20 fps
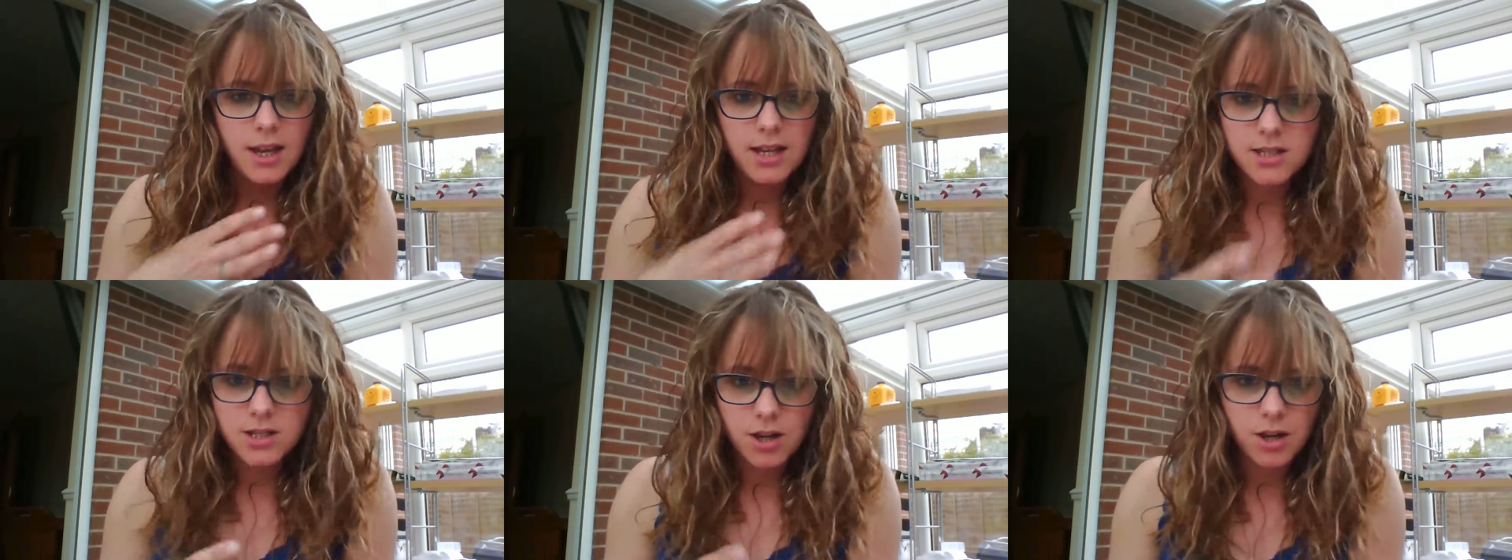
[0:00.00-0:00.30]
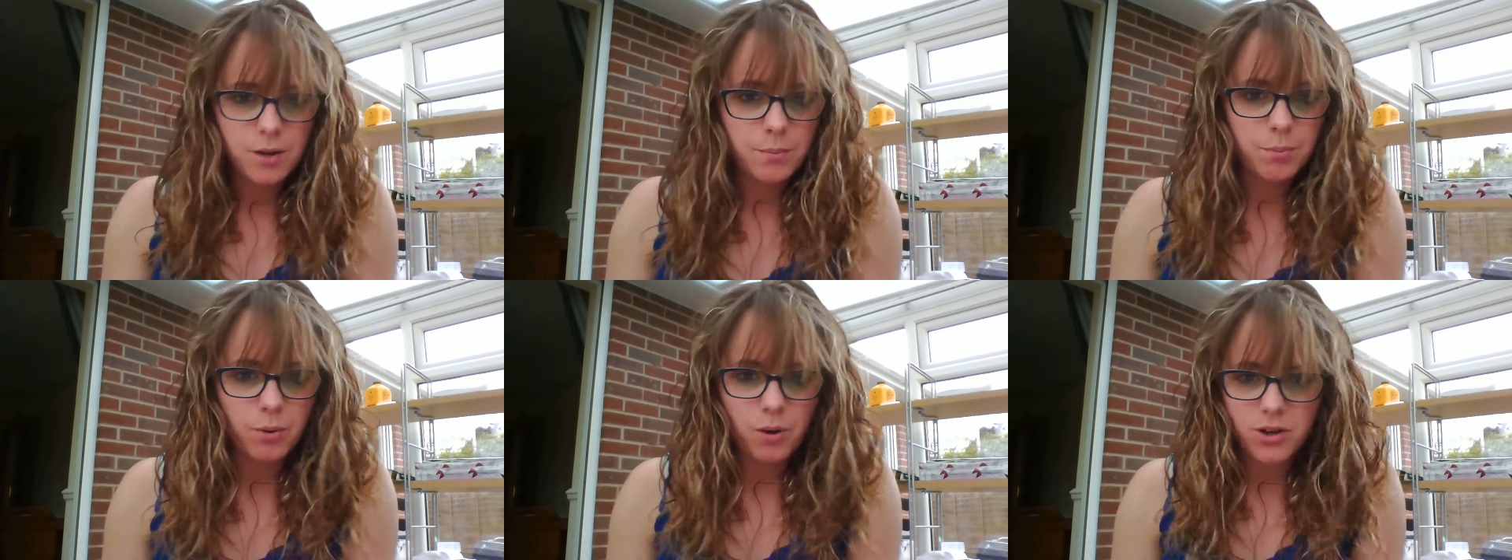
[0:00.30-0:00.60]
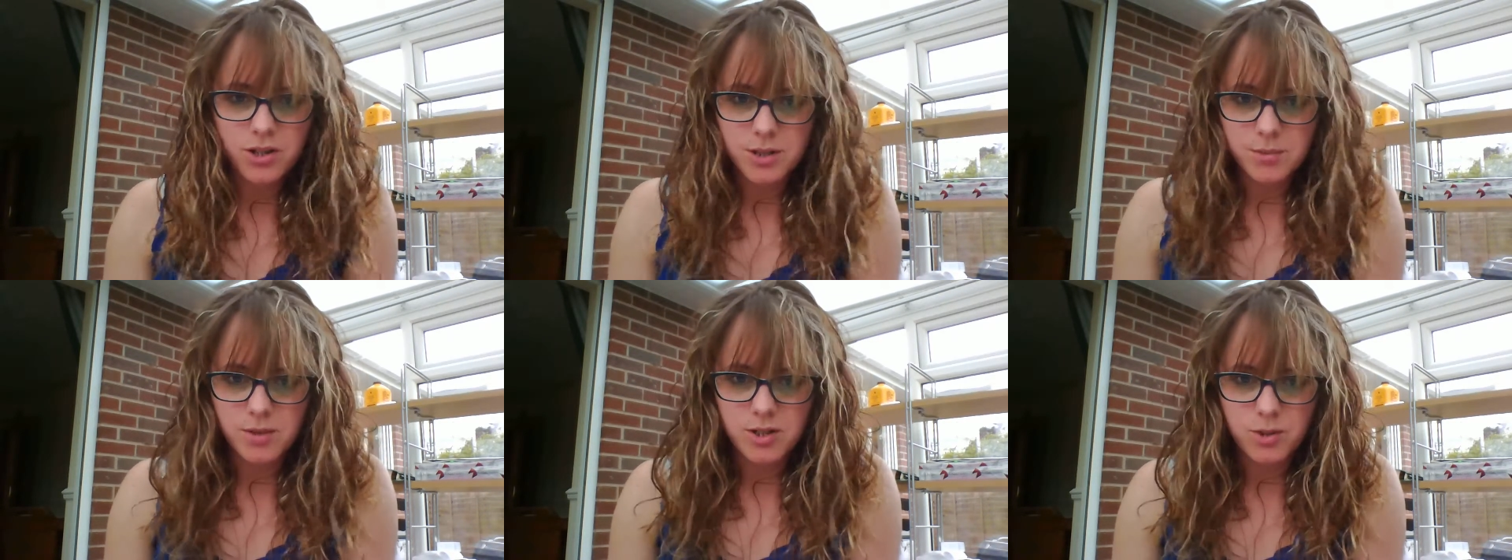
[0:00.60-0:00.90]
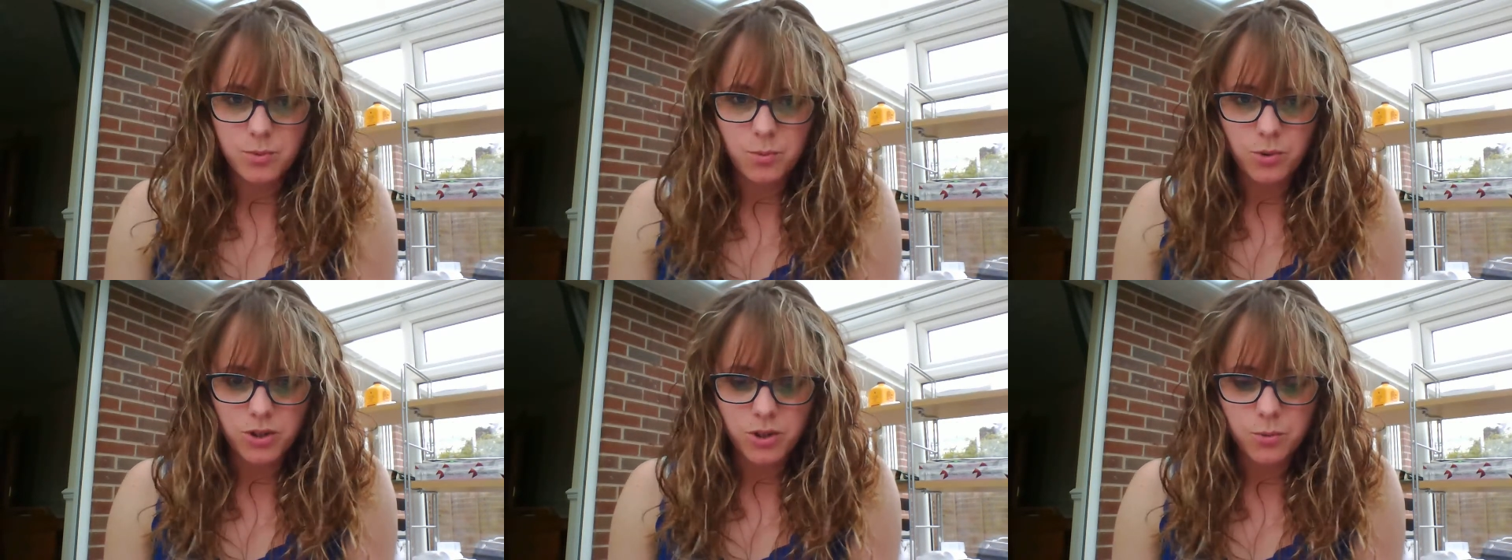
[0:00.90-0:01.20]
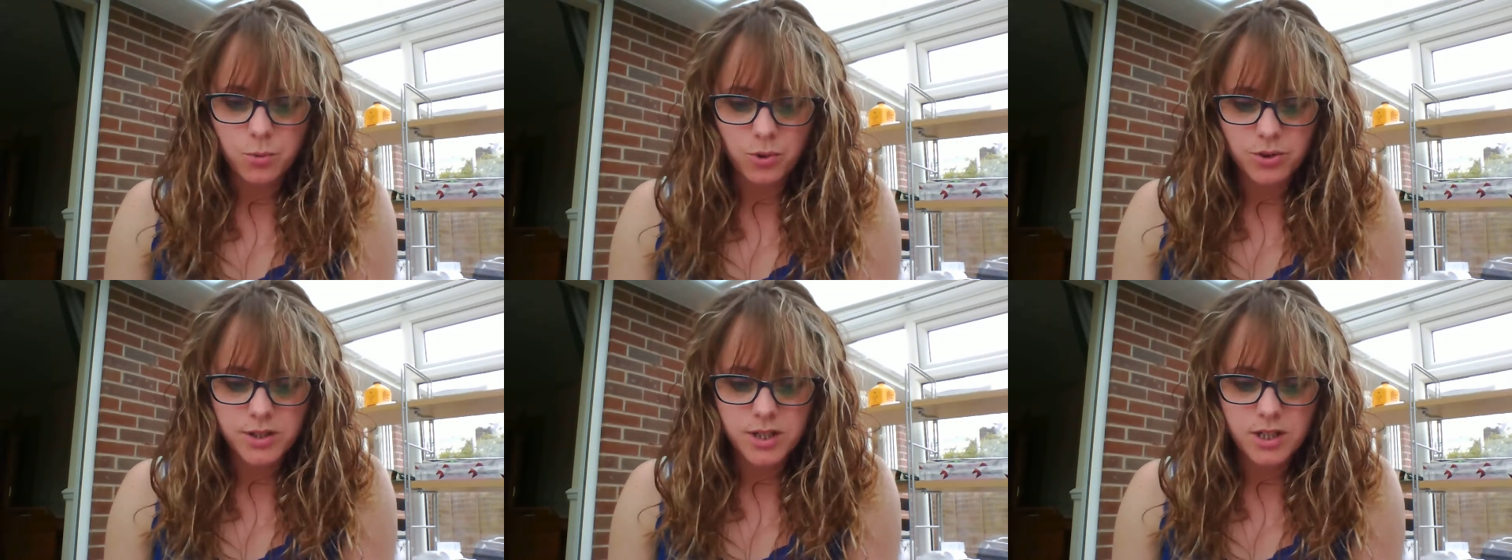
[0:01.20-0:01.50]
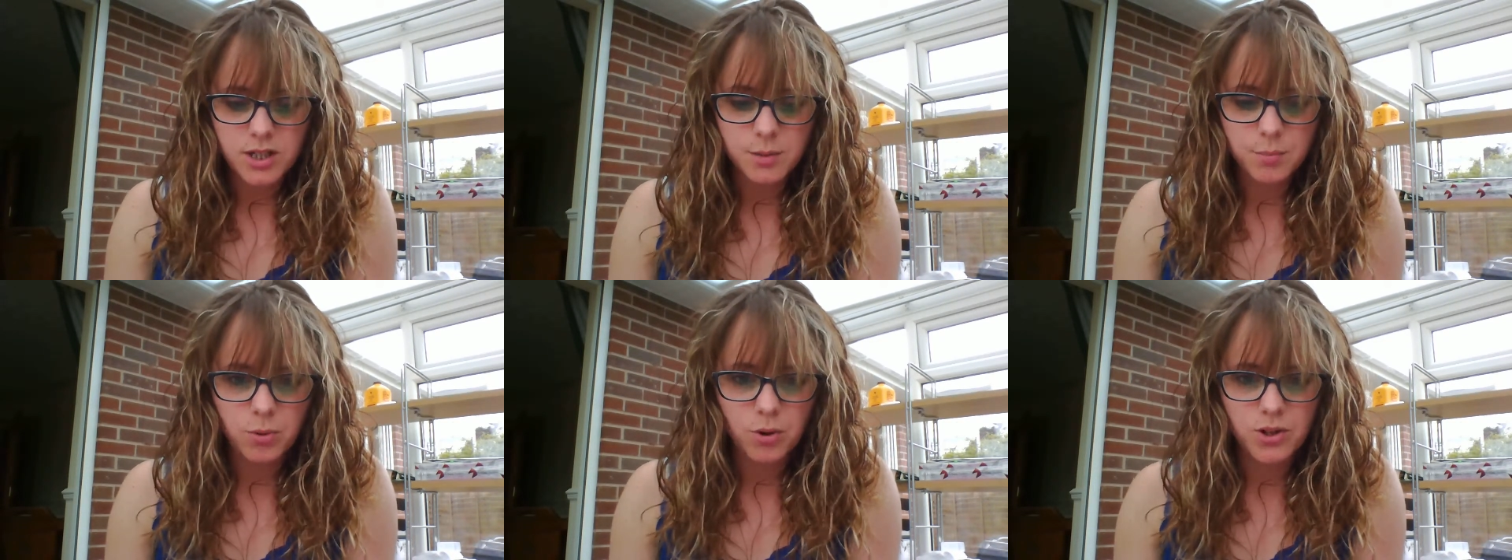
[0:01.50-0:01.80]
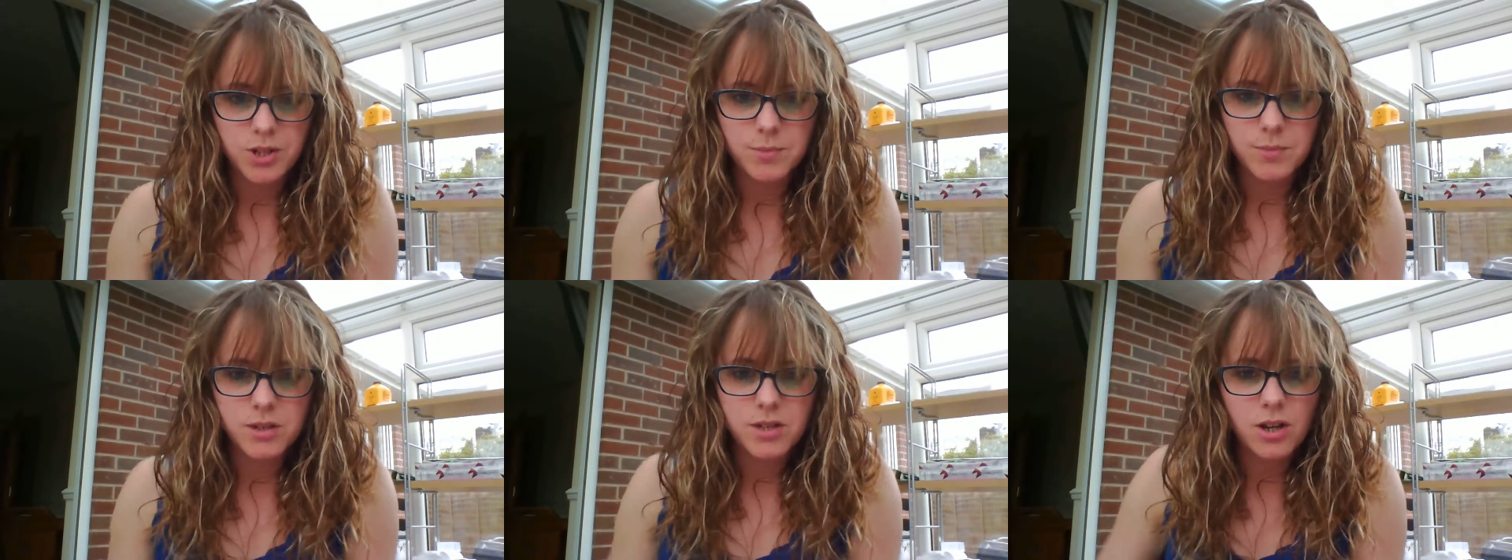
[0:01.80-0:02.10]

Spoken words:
it's going to blossom into what you want it to blossom.